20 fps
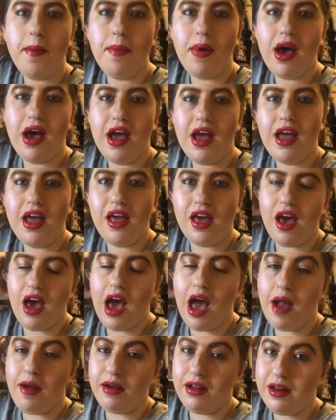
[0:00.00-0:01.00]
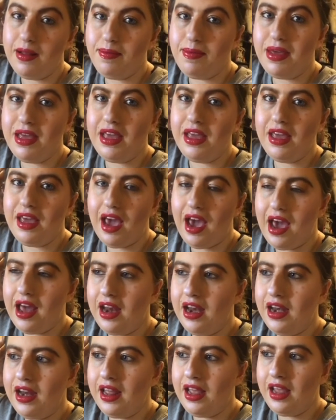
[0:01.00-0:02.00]
But I'm going to be
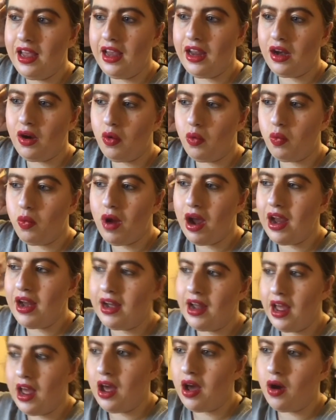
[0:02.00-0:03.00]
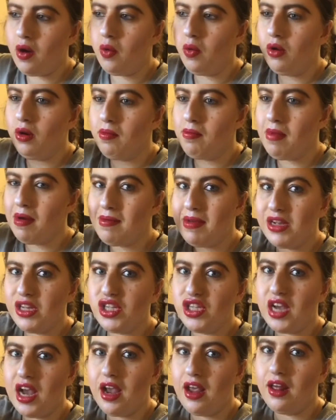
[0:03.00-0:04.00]
editing right now my
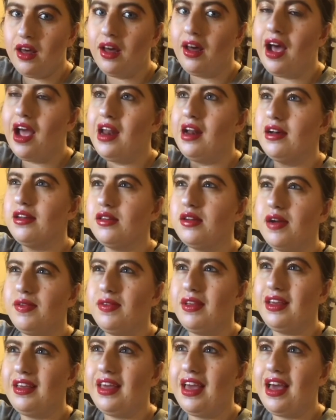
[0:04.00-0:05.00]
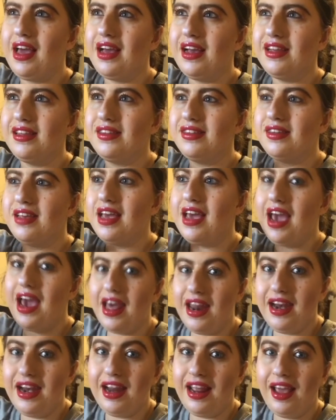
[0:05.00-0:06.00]
main channel, and also have to get
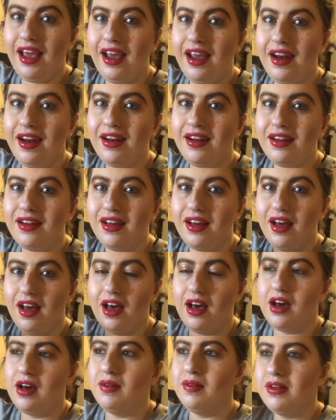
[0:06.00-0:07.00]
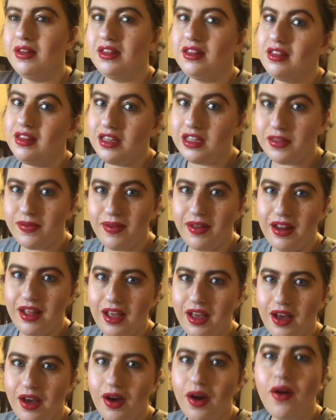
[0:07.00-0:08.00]
editing of this
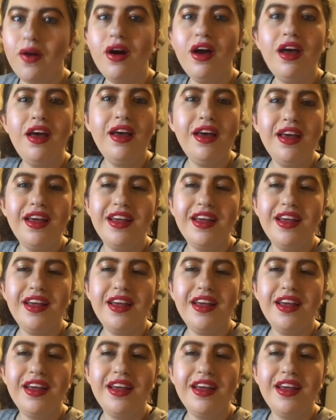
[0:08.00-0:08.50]
video,